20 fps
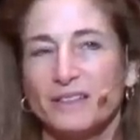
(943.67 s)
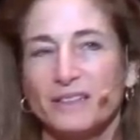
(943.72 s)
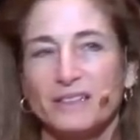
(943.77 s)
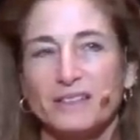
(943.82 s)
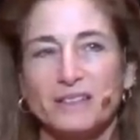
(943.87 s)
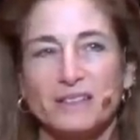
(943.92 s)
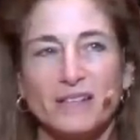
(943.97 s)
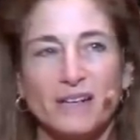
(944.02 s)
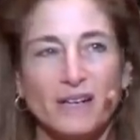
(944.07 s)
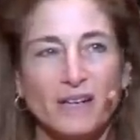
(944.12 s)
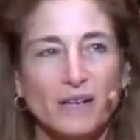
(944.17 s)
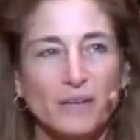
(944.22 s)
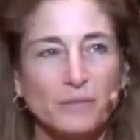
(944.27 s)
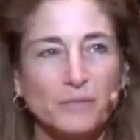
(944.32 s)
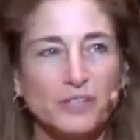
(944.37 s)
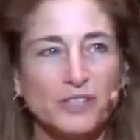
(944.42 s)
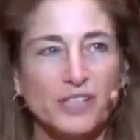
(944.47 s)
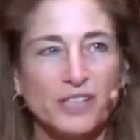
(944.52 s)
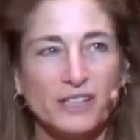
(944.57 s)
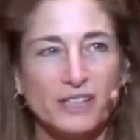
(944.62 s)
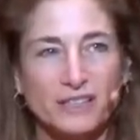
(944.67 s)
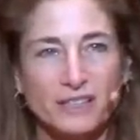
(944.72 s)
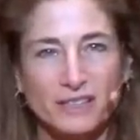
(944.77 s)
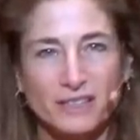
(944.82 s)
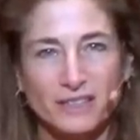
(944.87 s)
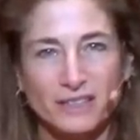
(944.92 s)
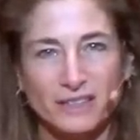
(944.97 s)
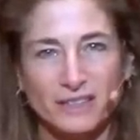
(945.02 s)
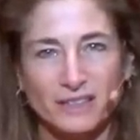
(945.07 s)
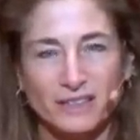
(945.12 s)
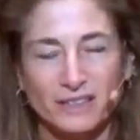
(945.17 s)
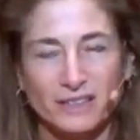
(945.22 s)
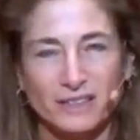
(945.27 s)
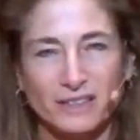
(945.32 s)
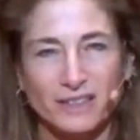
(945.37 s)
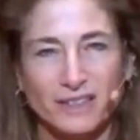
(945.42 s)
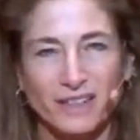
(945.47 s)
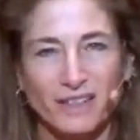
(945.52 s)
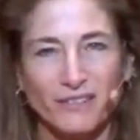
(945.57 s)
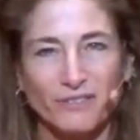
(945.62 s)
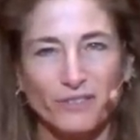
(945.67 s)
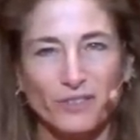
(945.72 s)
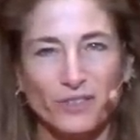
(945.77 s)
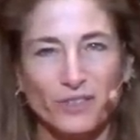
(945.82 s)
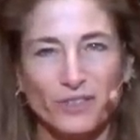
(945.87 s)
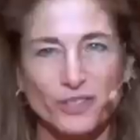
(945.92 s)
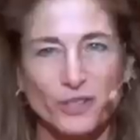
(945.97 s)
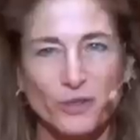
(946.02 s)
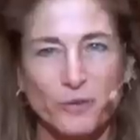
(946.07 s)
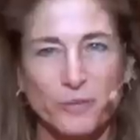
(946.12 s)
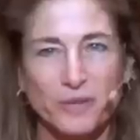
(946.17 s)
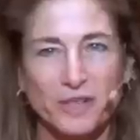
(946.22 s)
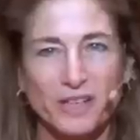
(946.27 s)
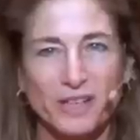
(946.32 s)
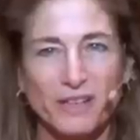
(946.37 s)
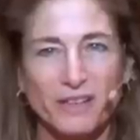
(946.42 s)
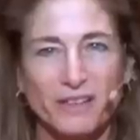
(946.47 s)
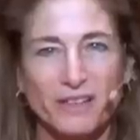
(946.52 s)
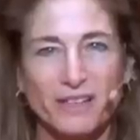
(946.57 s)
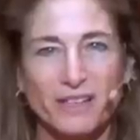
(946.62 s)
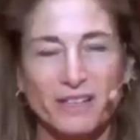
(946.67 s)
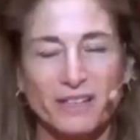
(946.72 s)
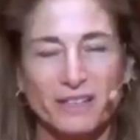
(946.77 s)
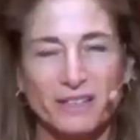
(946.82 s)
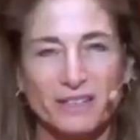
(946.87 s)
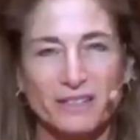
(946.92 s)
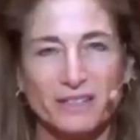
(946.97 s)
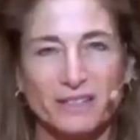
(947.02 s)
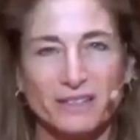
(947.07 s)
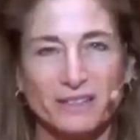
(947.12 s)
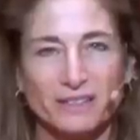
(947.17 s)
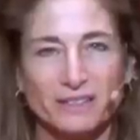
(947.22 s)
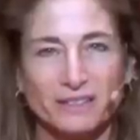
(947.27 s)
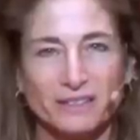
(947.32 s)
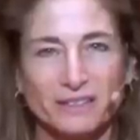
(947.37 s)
stop chasing after so many things.